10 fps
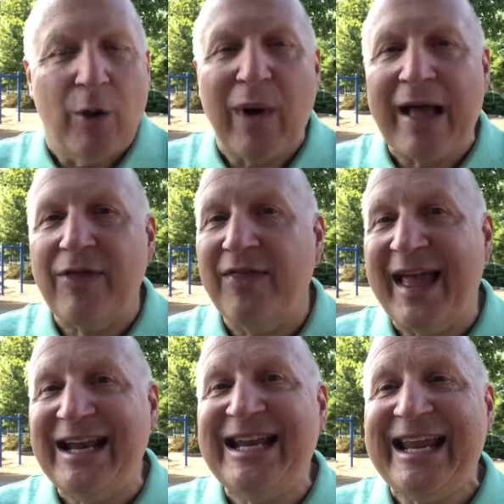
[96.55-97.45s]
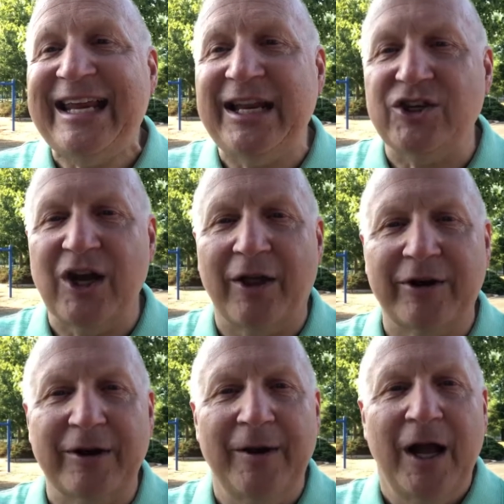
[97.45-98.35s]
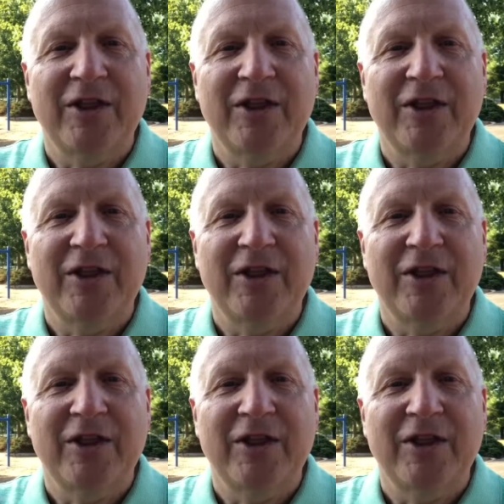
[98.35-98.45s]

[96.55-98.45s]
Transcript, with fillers: Rather, they need each other.